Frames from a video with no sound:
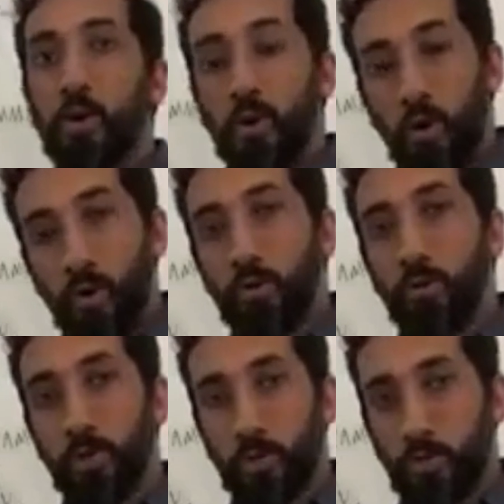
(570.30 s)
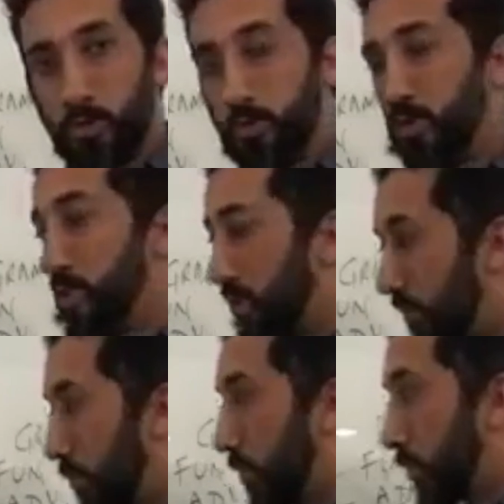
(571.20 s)
All you need to do is
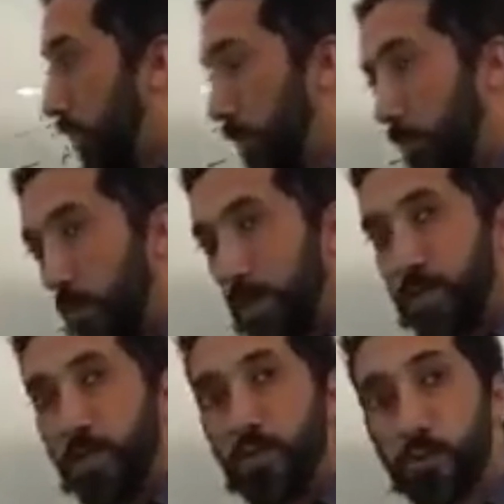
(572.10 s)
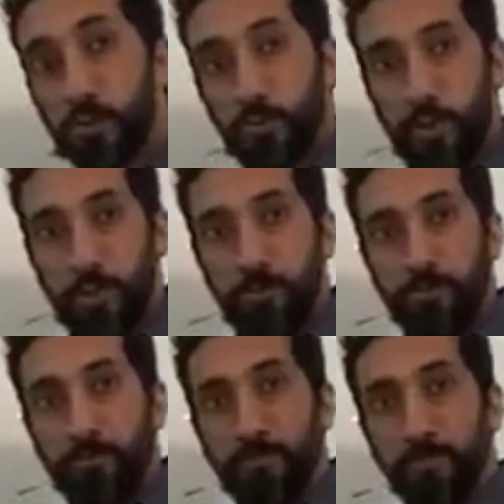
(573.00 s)
focus on one surah.
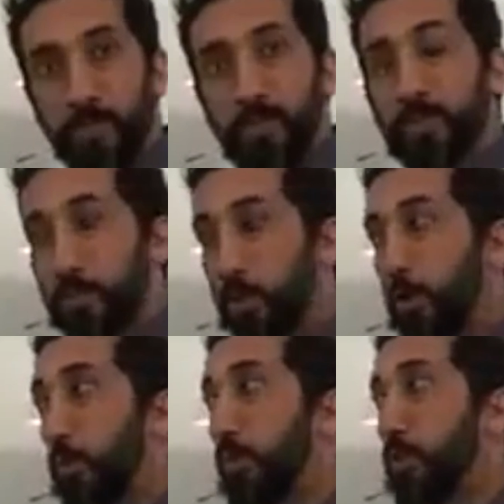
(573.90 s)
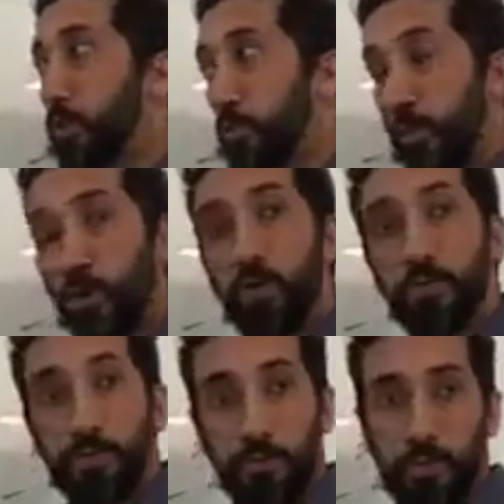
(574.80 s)
Start with a small
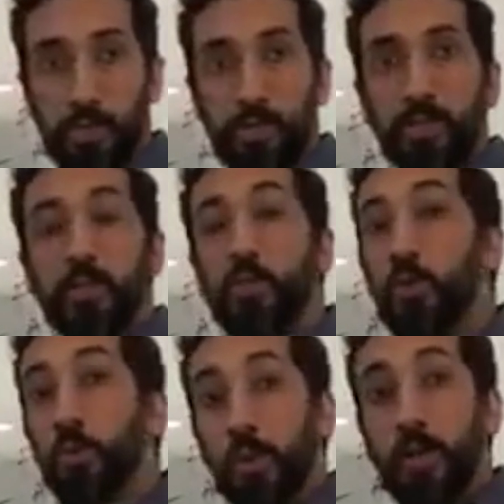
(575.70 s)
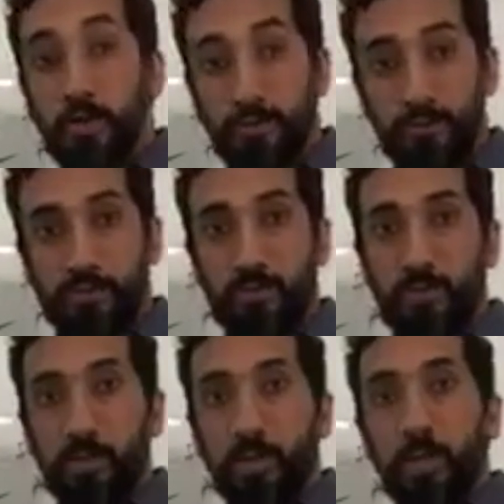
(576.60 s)
surah that you love,
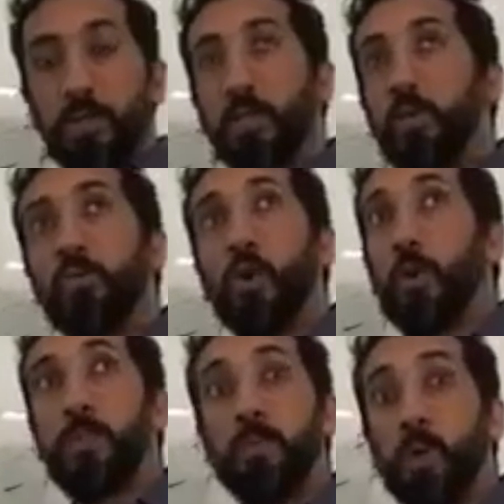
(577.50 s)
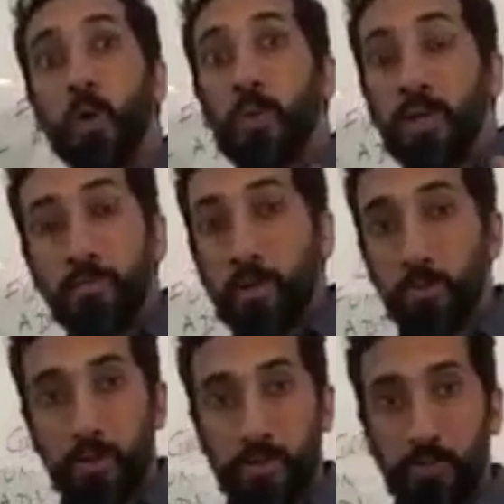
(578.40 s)
that you've or maybe already
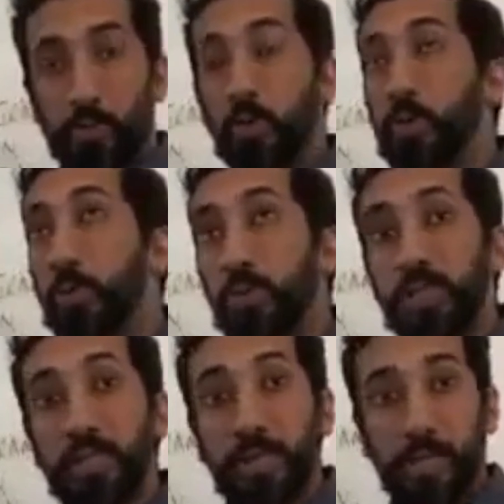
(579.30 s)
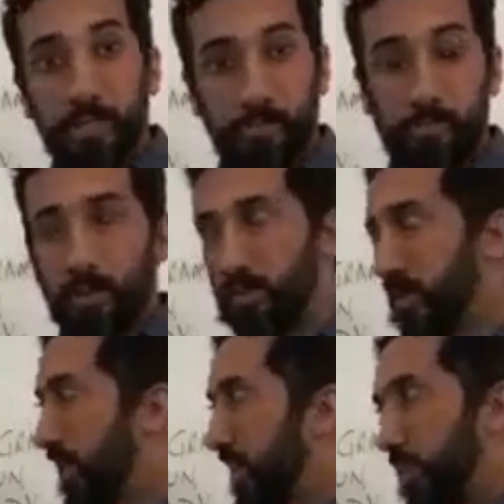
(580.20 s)
memorized, or you'd really like to memorize.
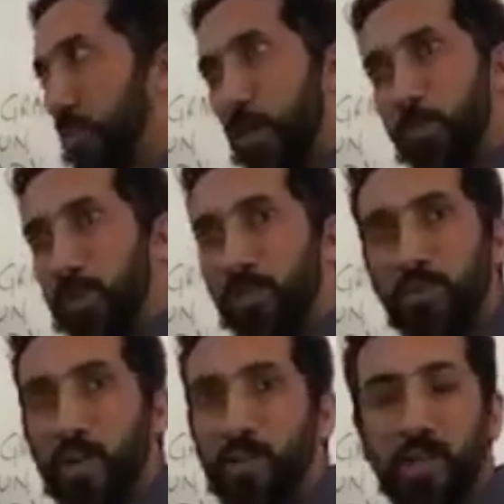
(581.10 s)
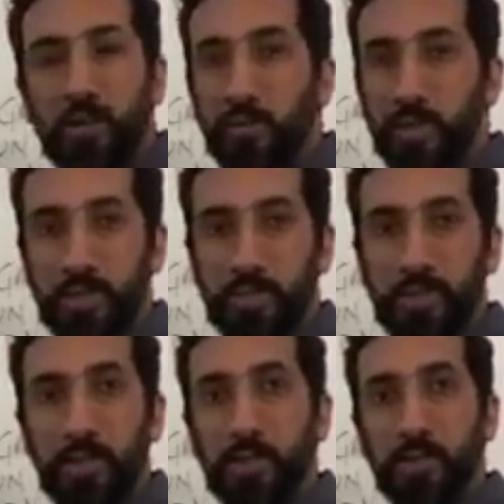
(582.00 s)
Start with the Fatiha, for God's
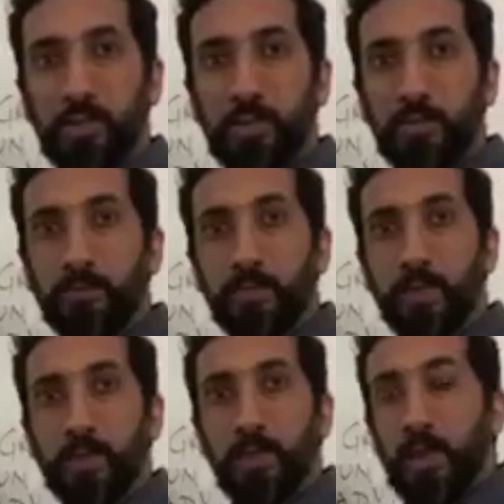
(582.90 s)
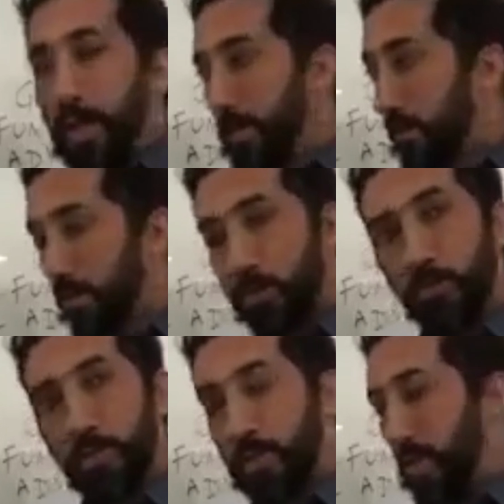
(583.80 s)
sake, and start with it.